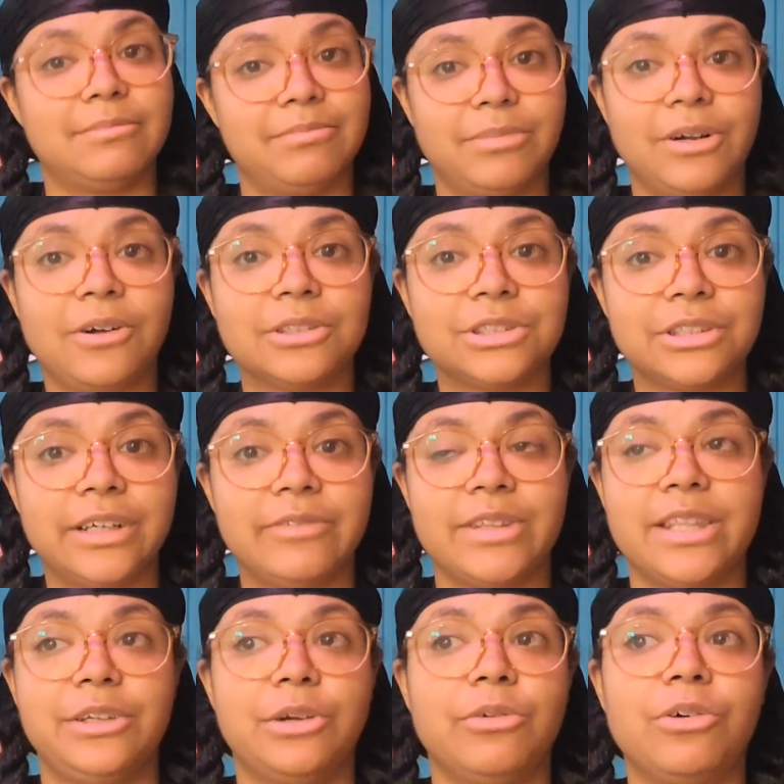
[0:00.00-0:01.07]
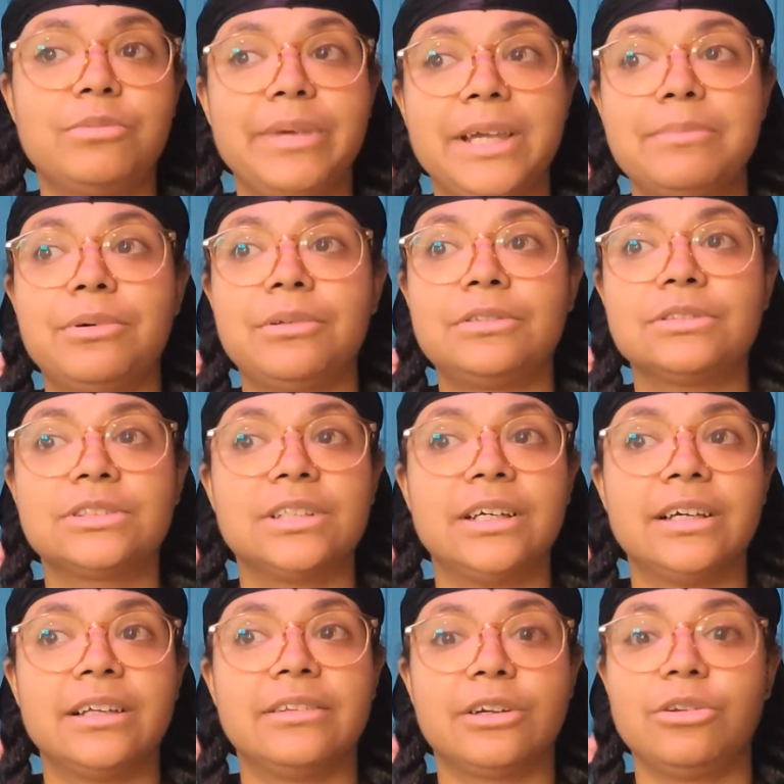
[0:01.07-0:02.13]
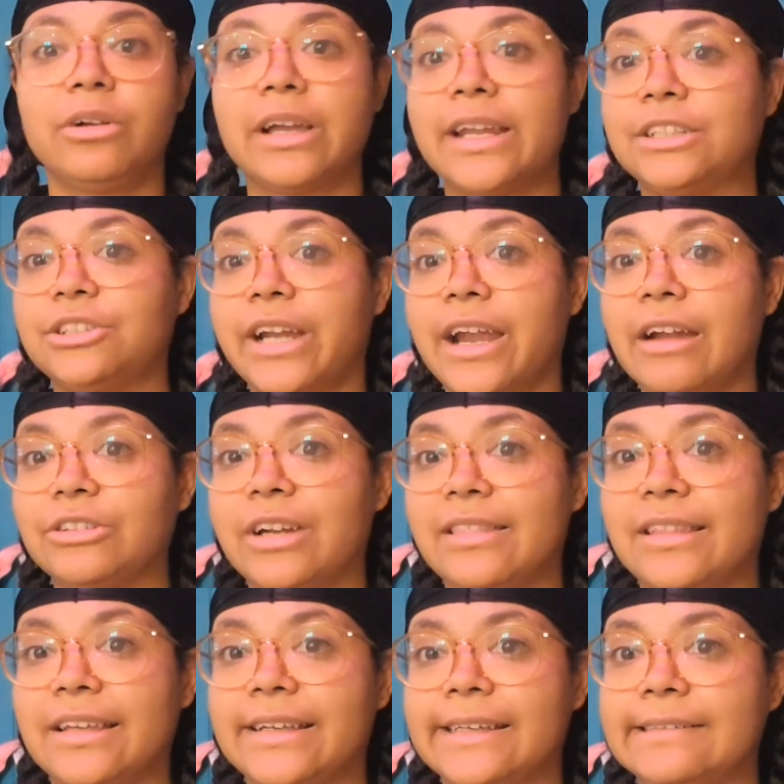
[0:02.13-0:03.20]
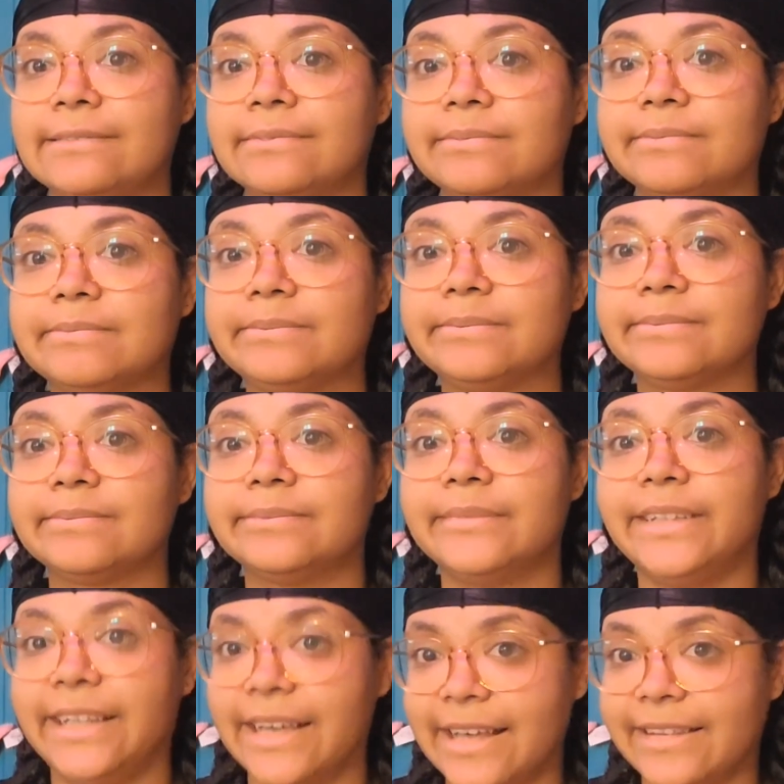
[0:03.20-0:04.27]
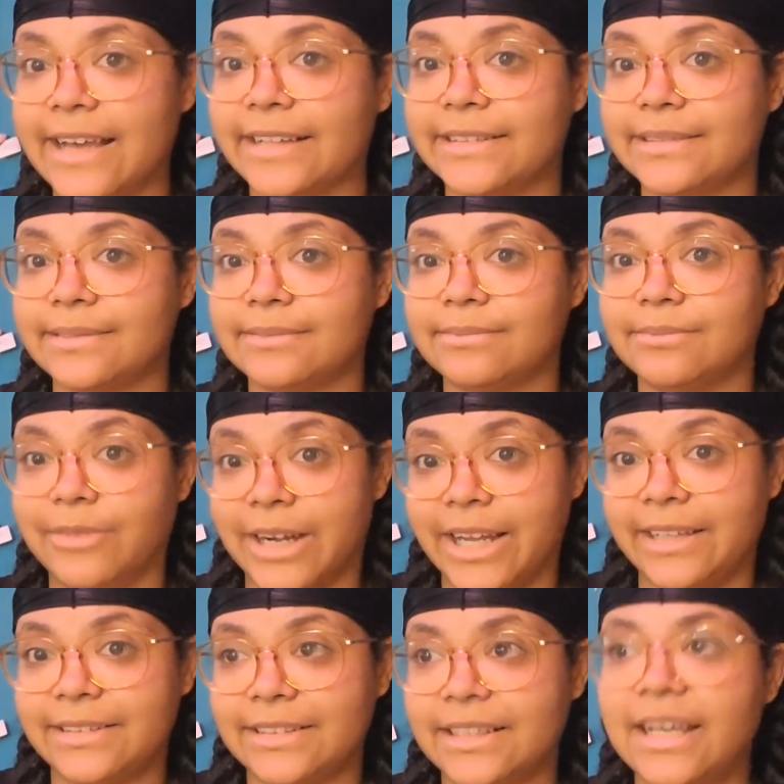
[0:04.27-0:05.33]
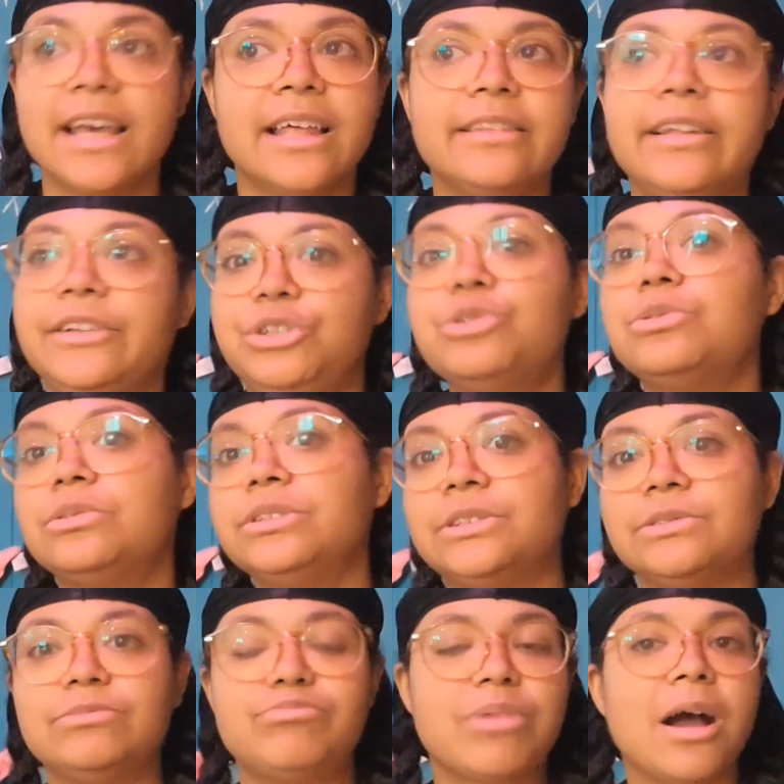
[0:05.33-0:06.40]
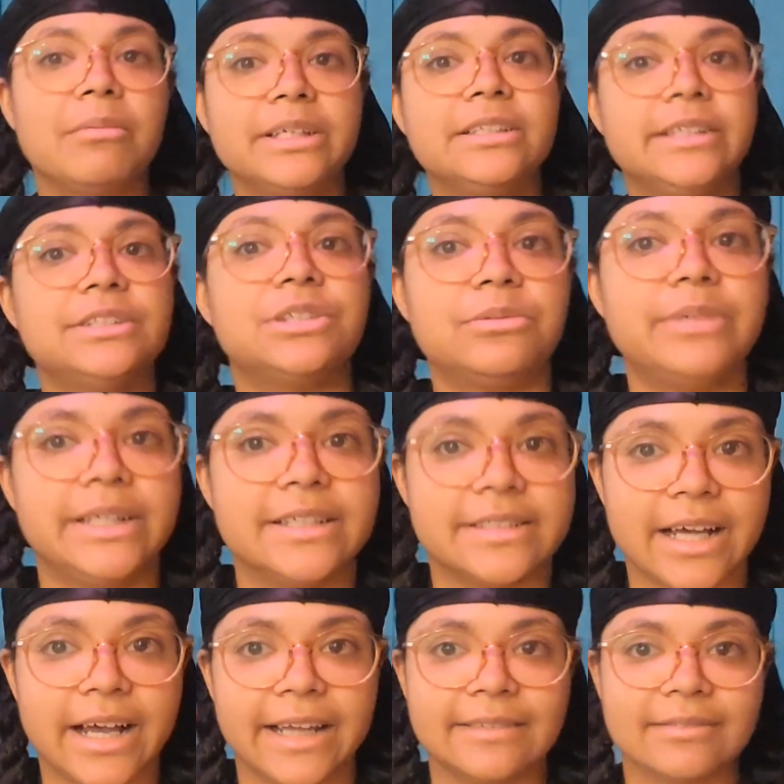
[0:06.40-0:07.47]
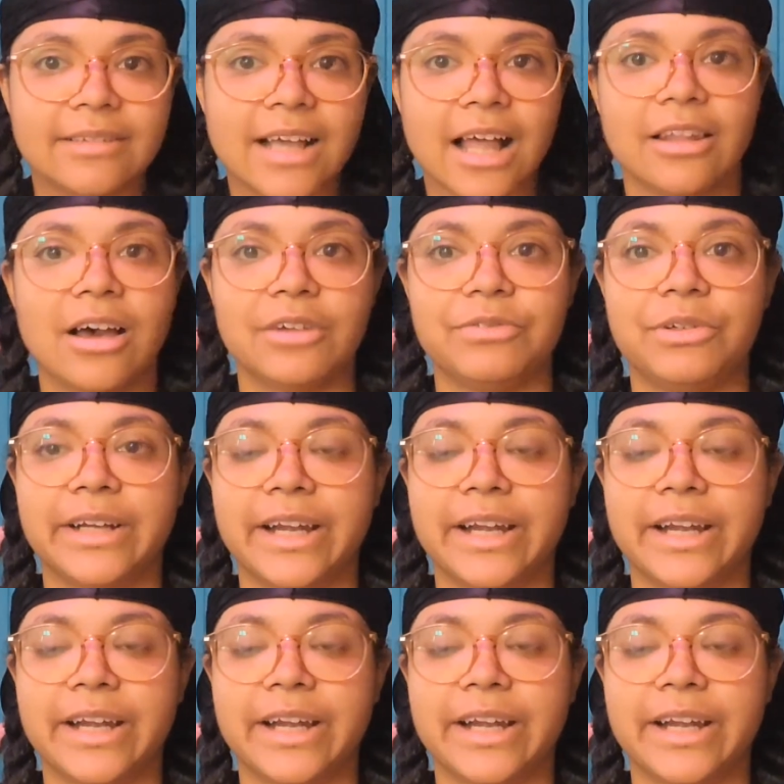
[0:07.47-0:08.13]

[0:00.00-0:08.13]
culture, within your own peoples, they're looking at your character and thinking, yeah, that's white, then you probably need to redesign a lot of your